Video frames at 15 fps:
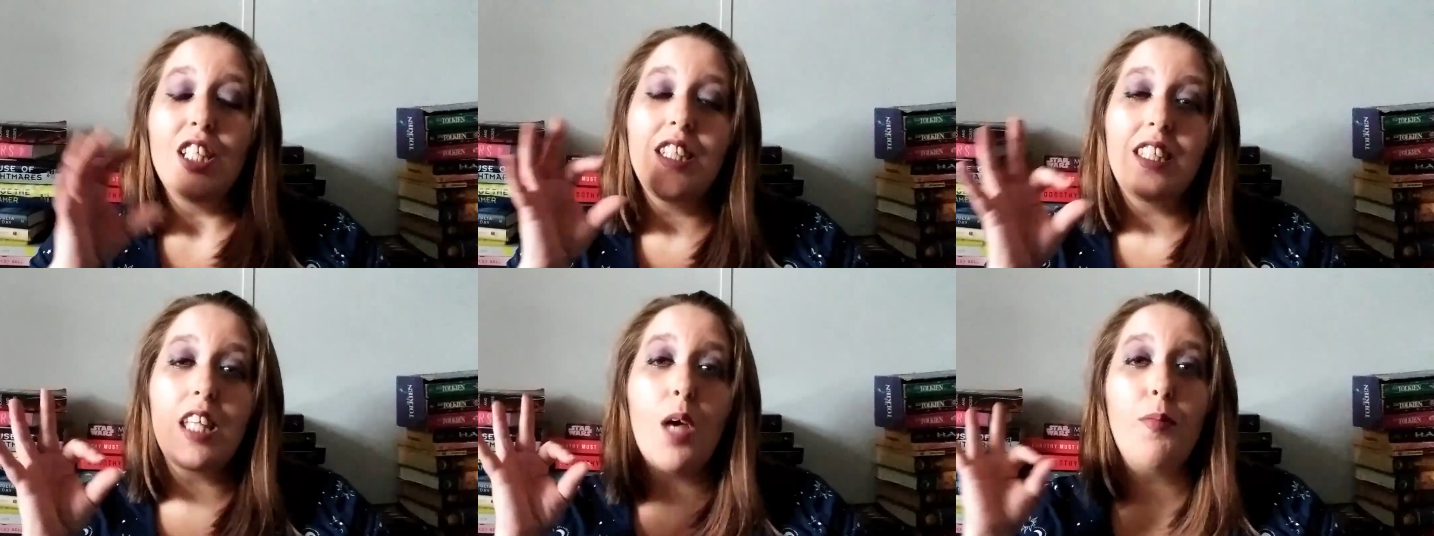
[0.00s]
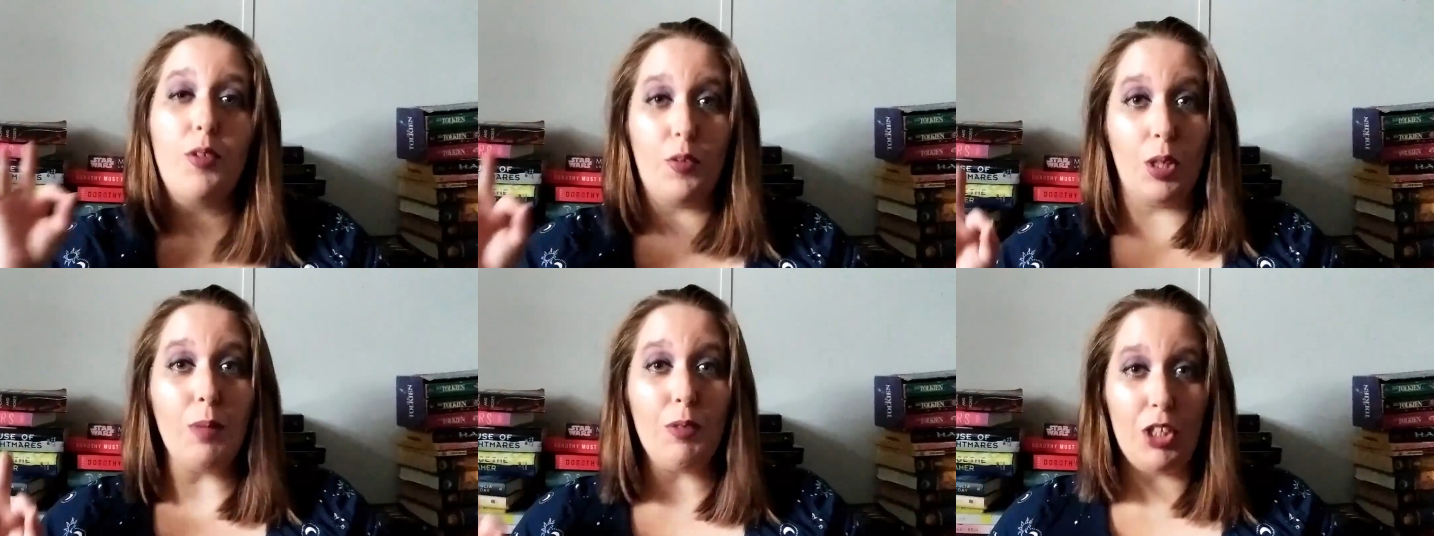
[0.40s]

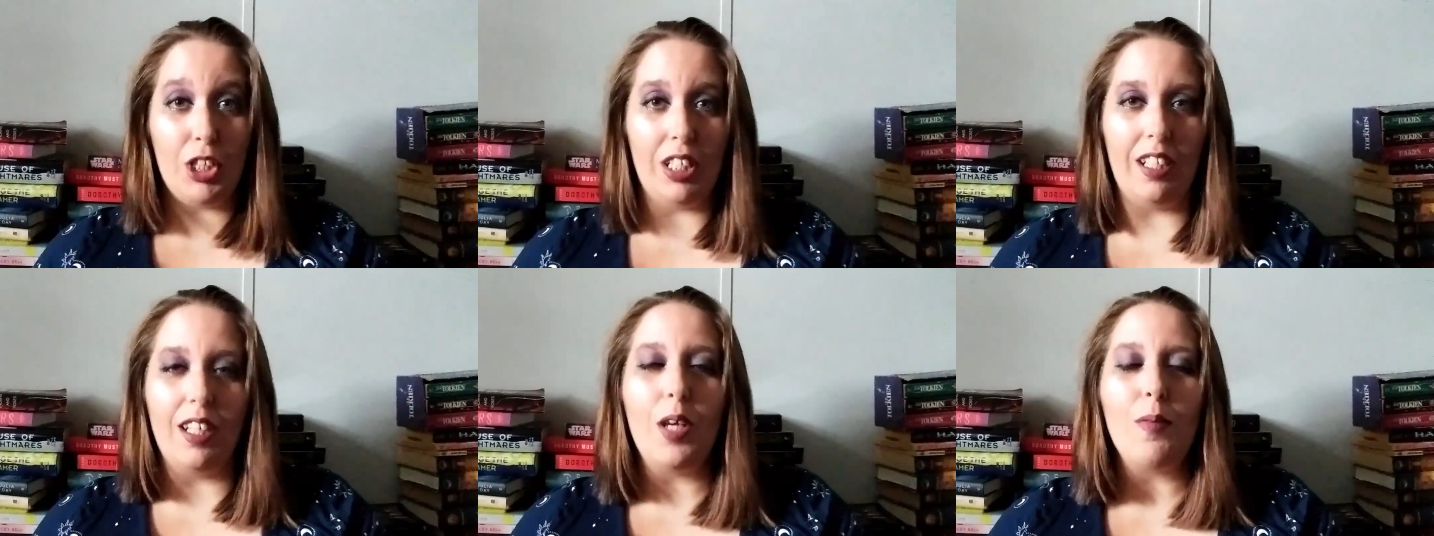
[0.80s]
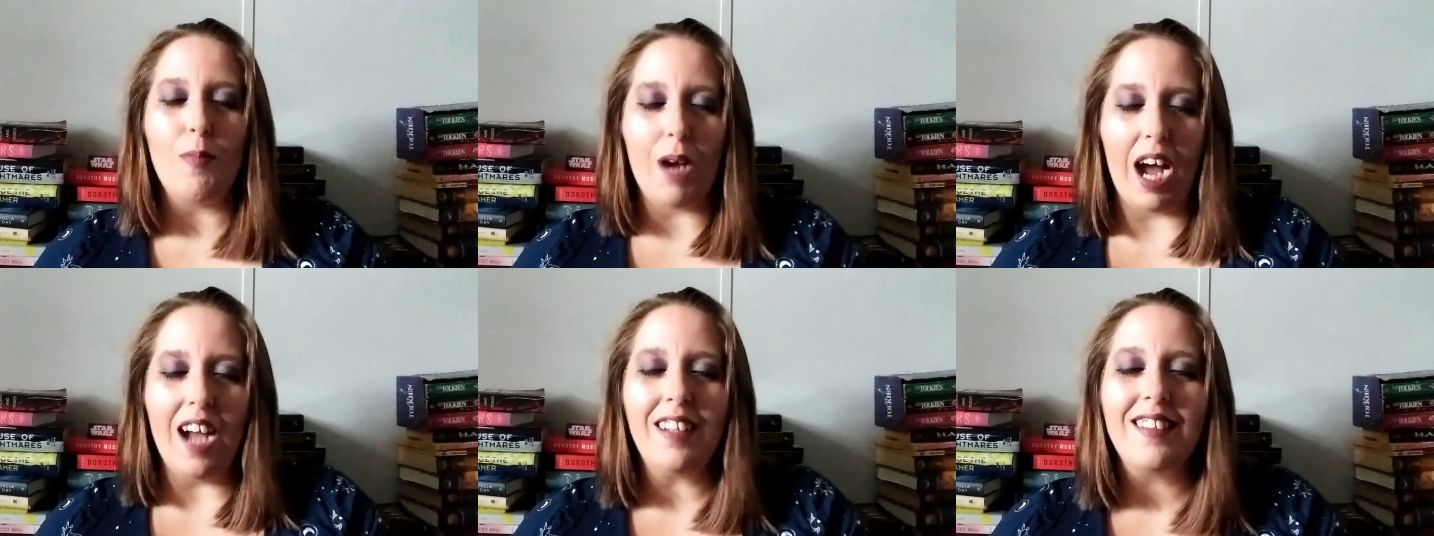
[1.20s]
subscription
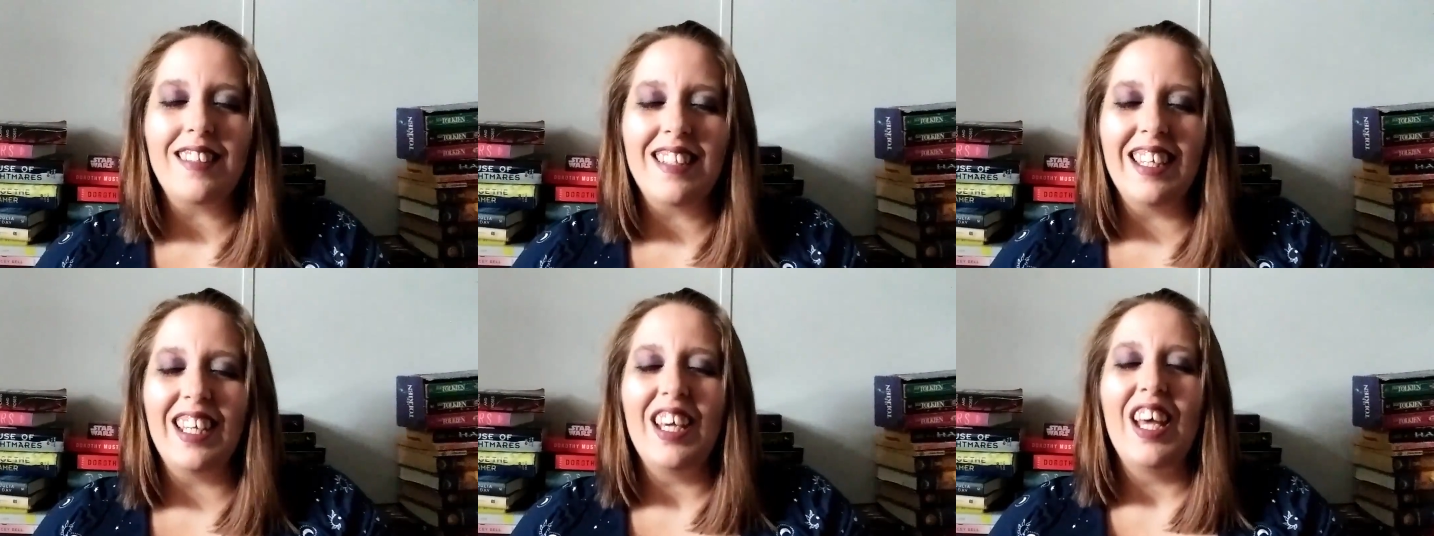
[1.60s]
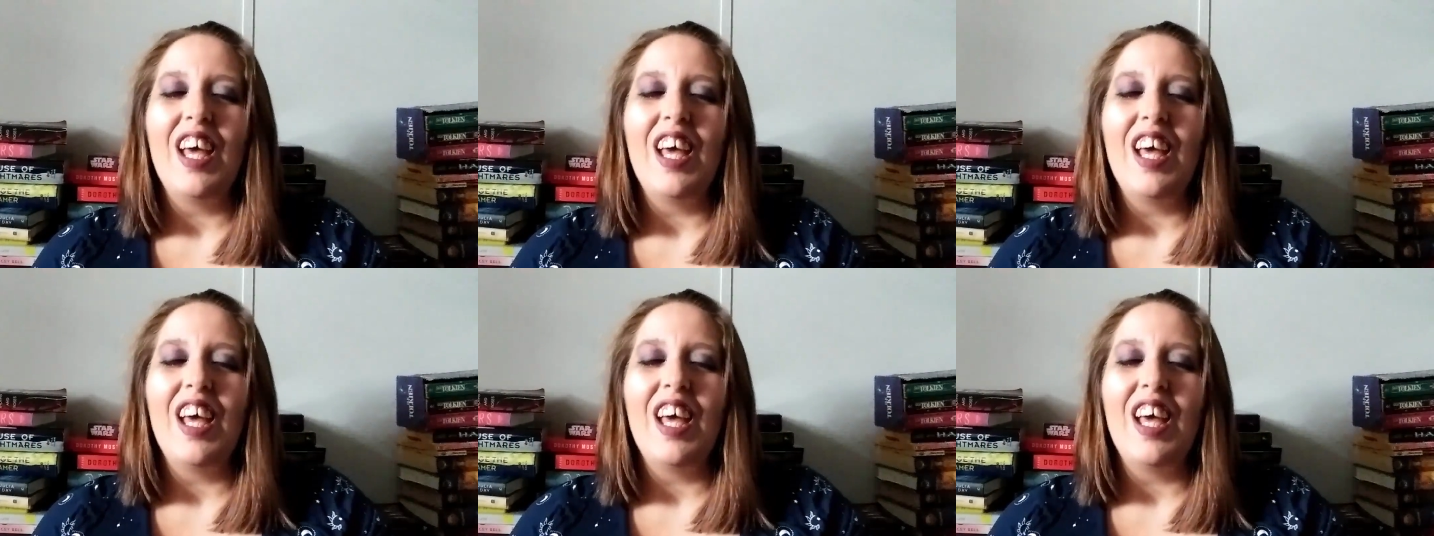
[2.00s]
box